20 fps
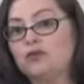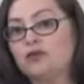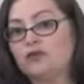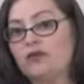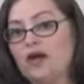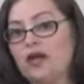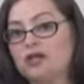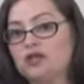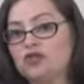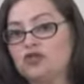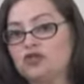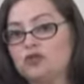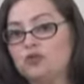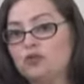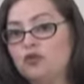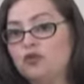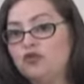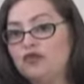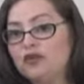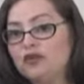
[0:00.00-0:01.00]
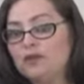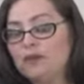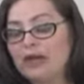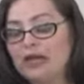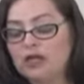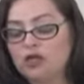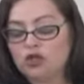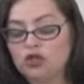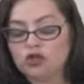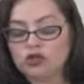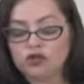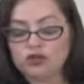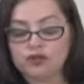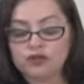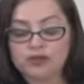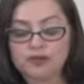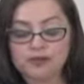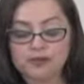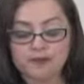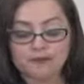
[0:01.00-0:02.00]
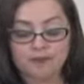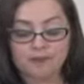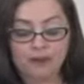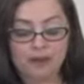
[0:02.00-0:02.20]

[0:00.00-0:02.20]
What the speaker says: providers, movie makers,